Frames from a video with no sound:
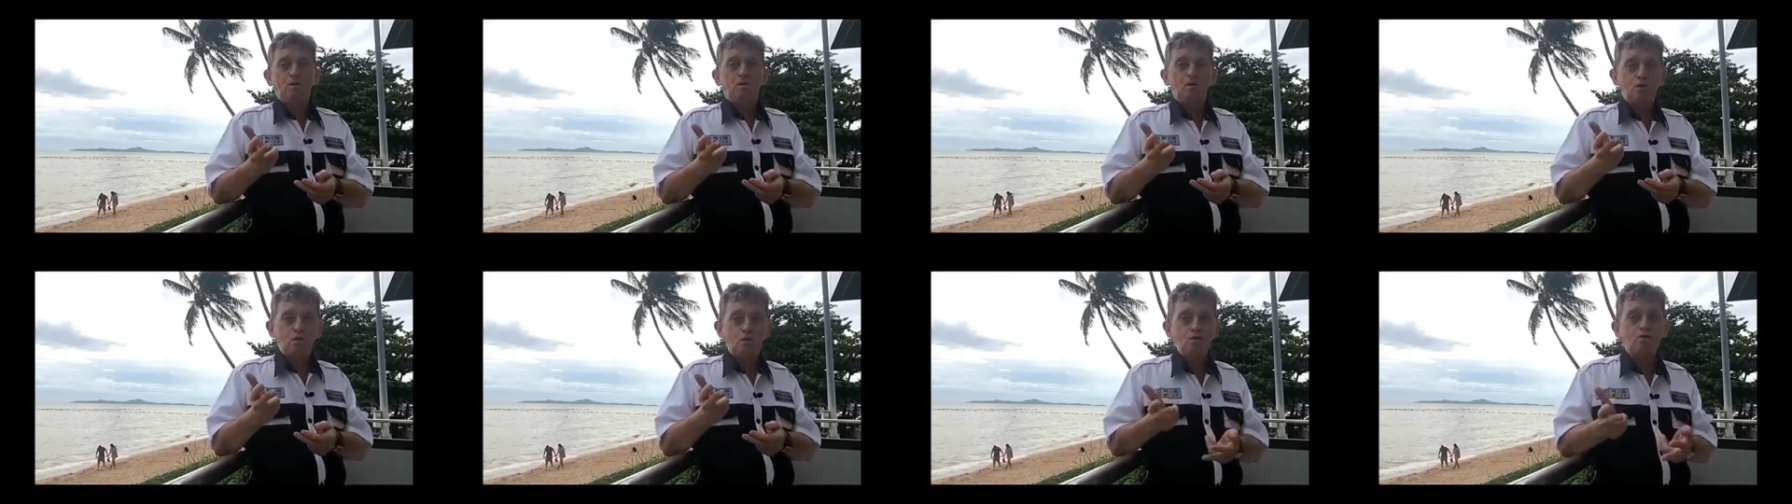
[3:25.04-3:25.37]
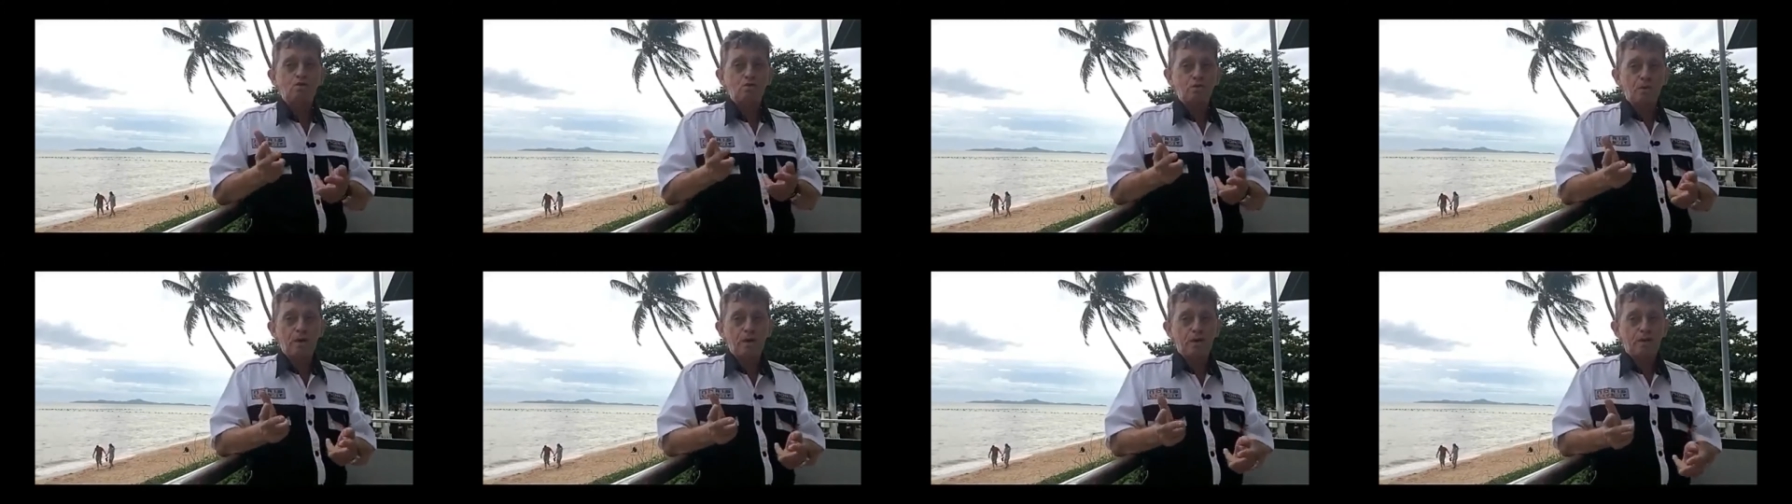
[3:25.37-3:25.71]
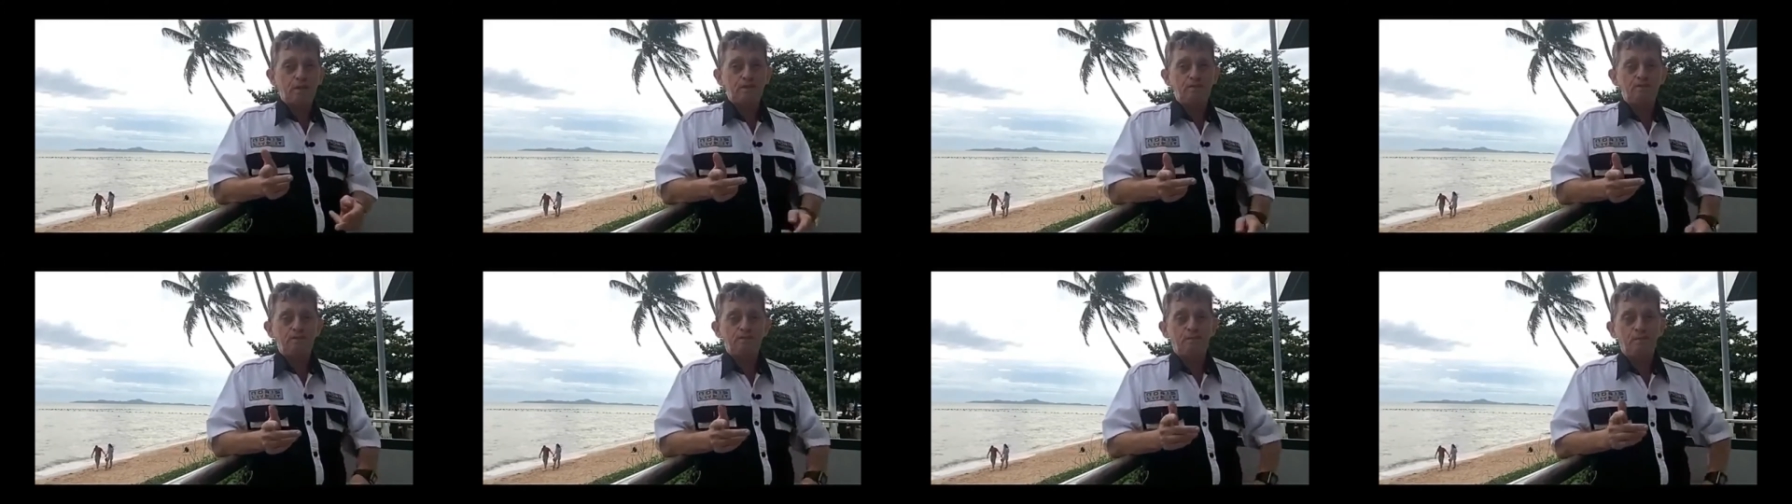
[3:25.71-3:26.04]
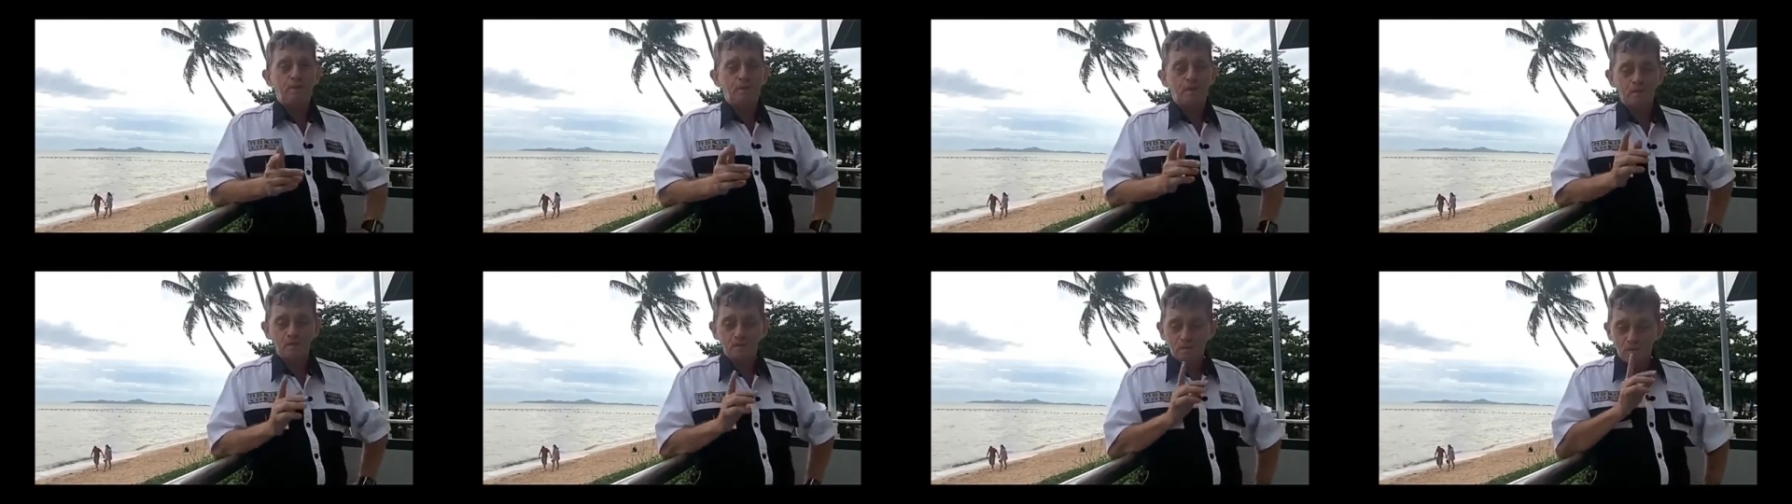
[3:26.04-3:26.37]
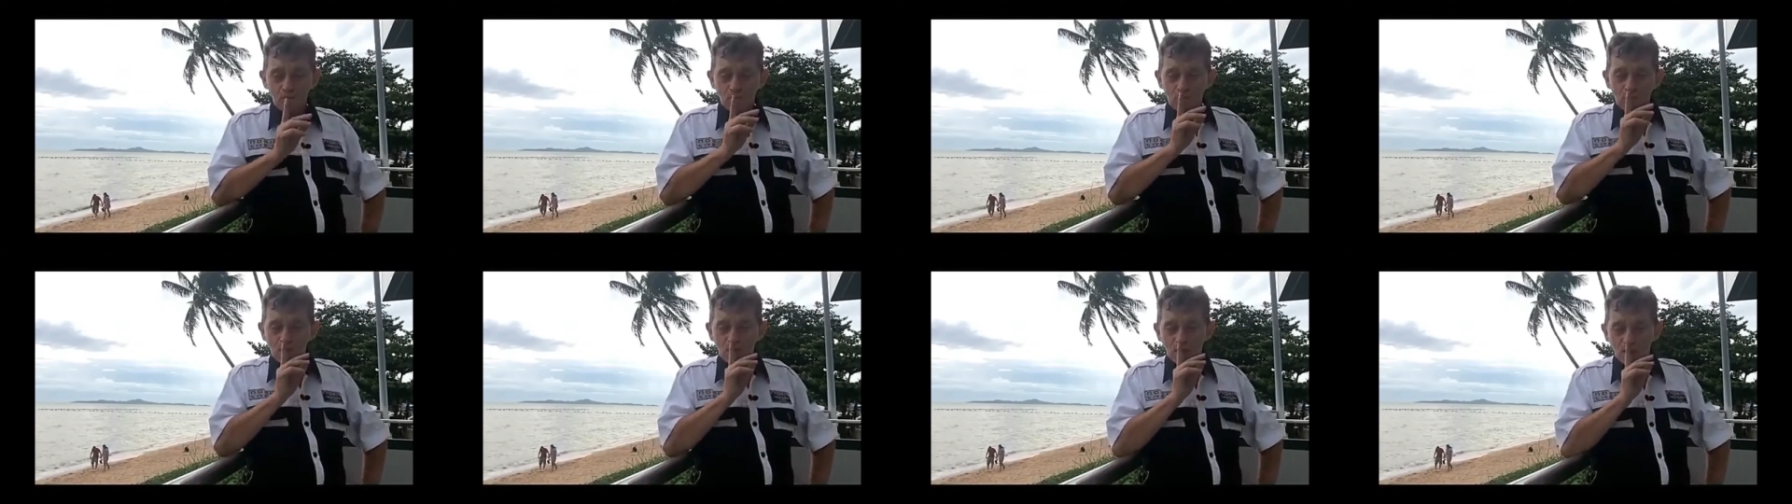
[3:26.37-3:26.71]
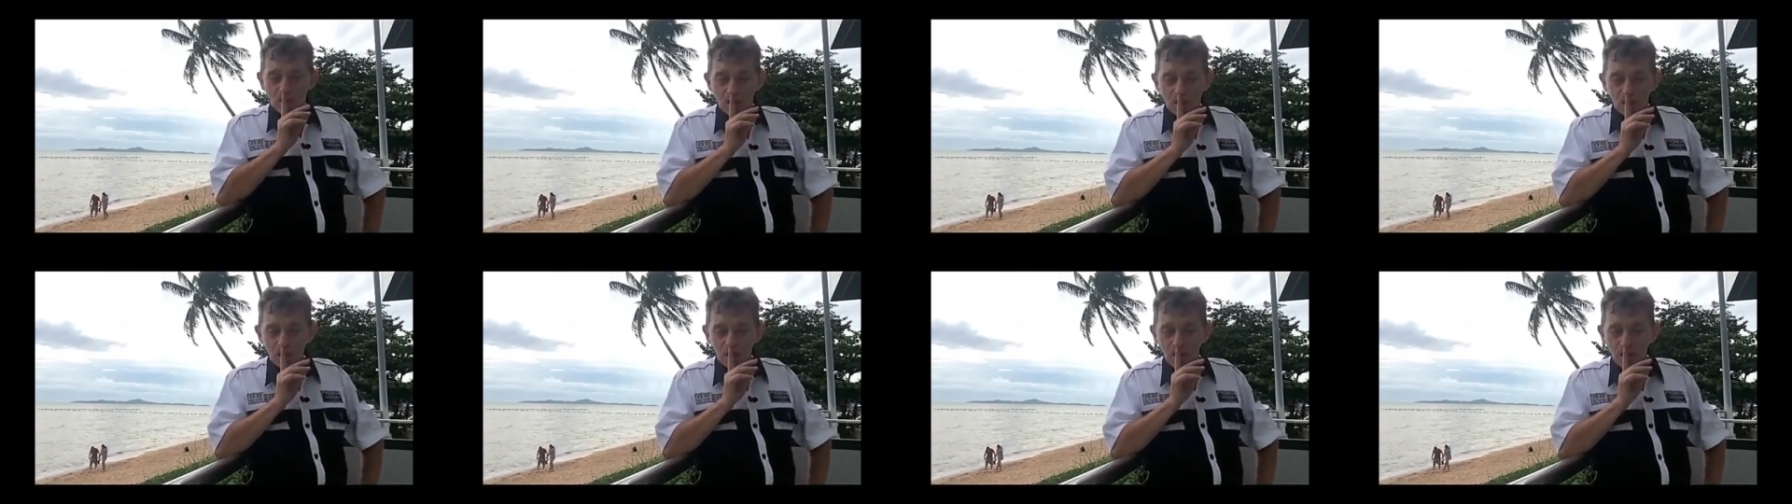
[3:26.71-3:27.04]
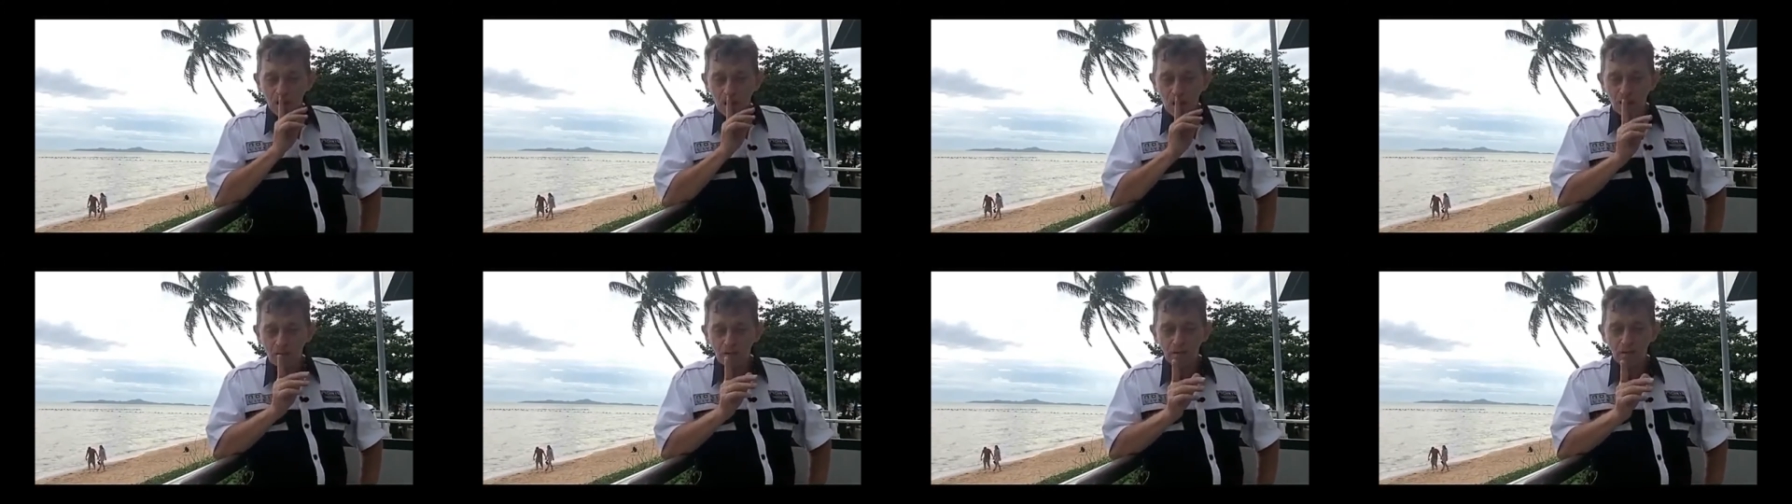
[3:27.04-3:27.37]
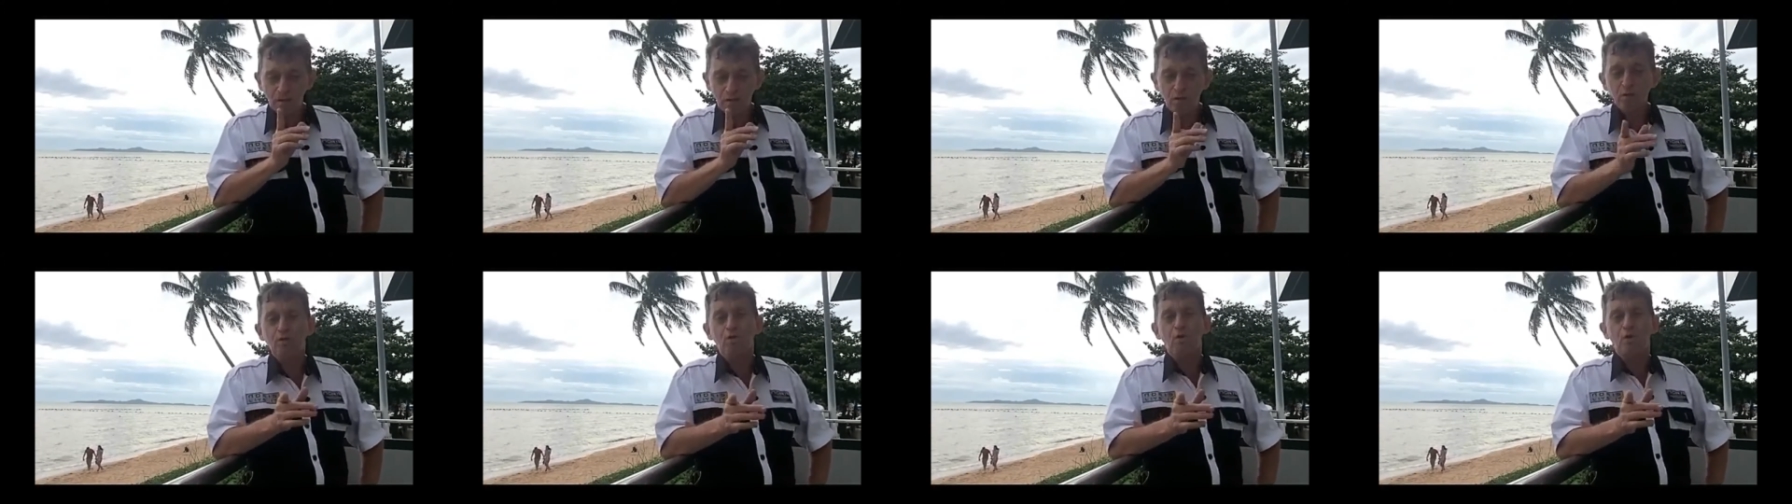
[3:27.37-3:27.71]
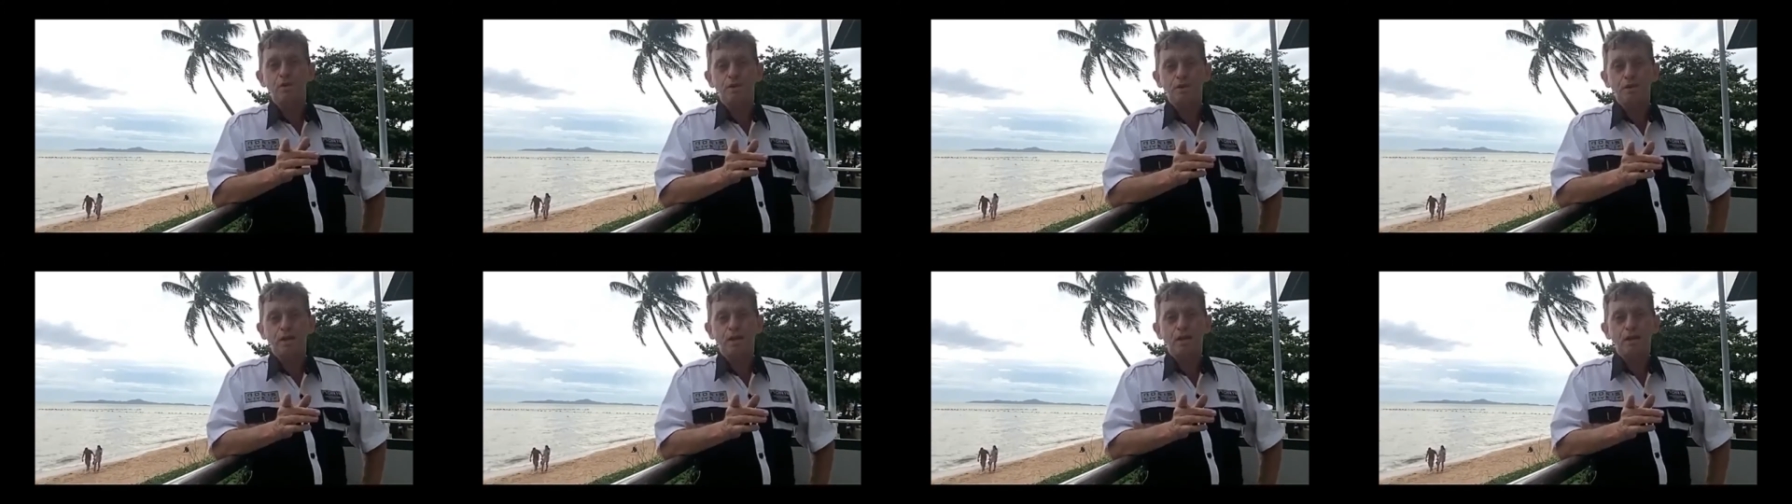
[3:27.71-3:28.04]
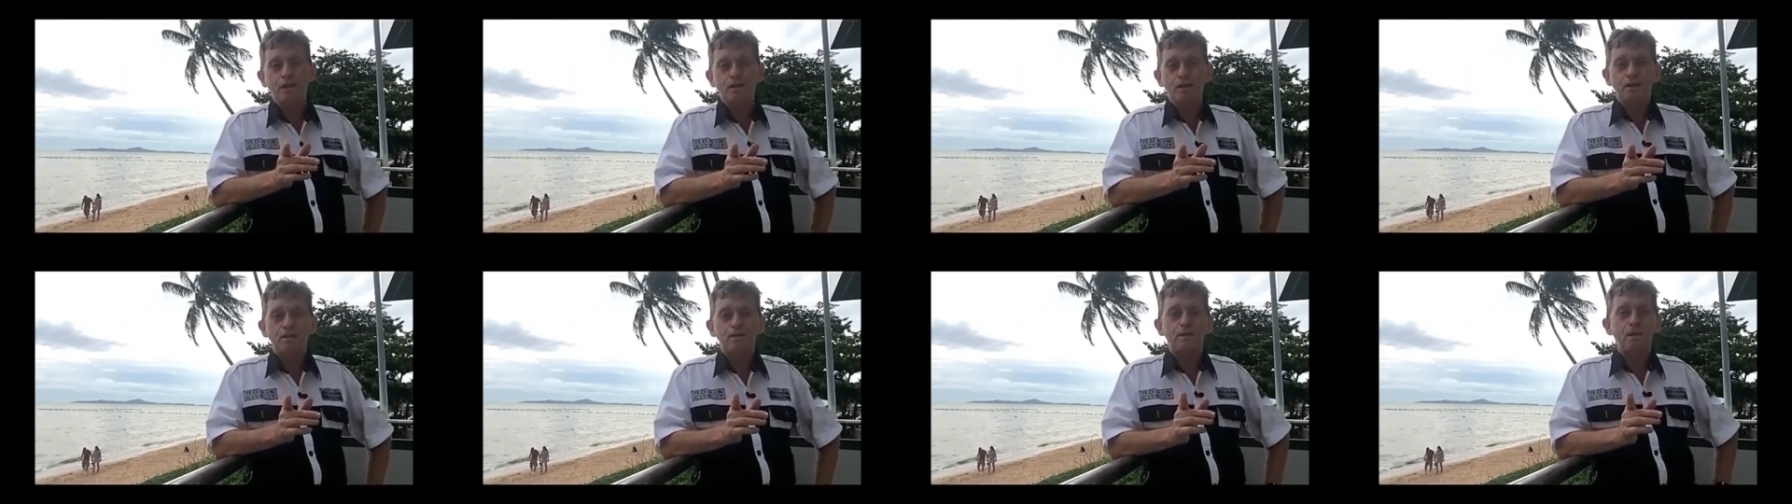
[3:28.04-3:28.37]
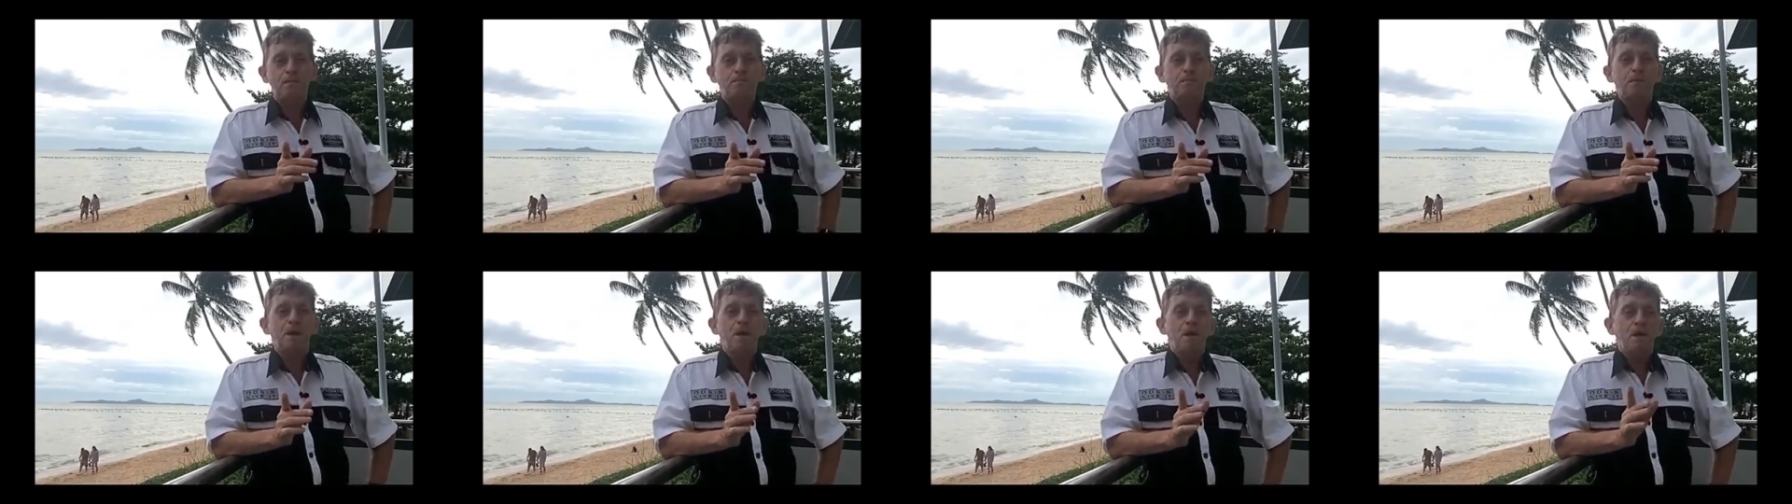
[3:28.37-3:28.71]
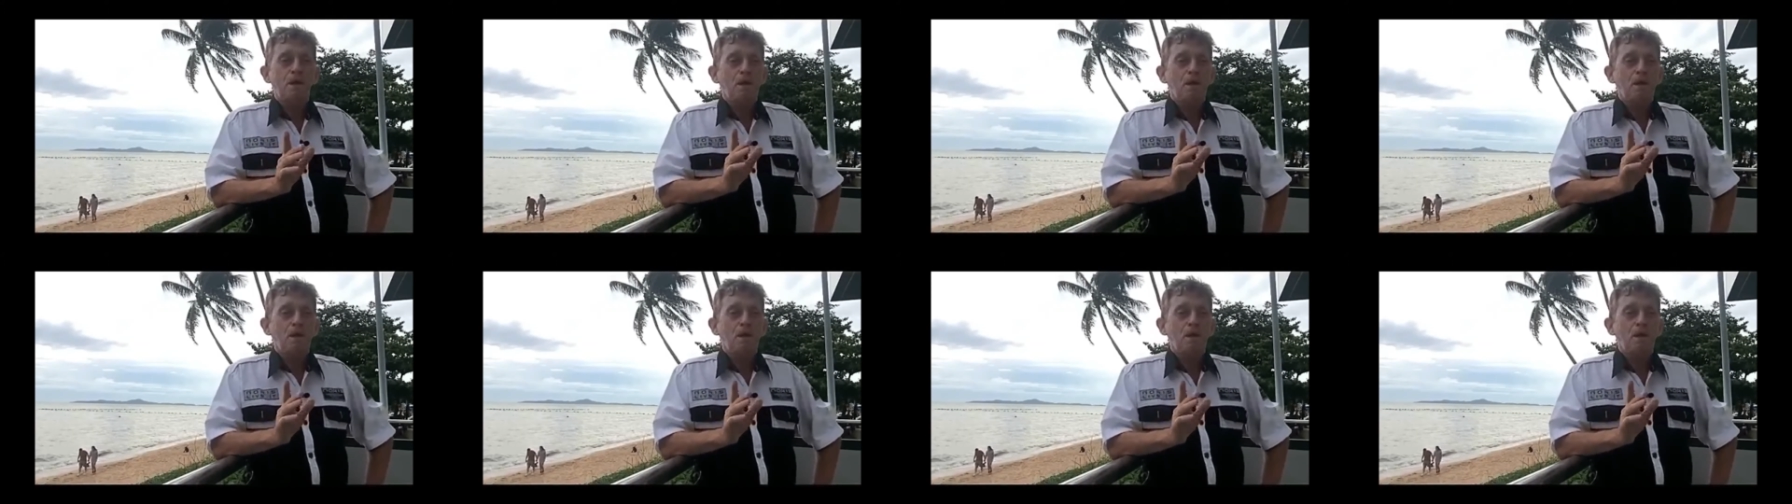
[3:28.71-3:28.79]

to lose weight. And you're going to get a tip.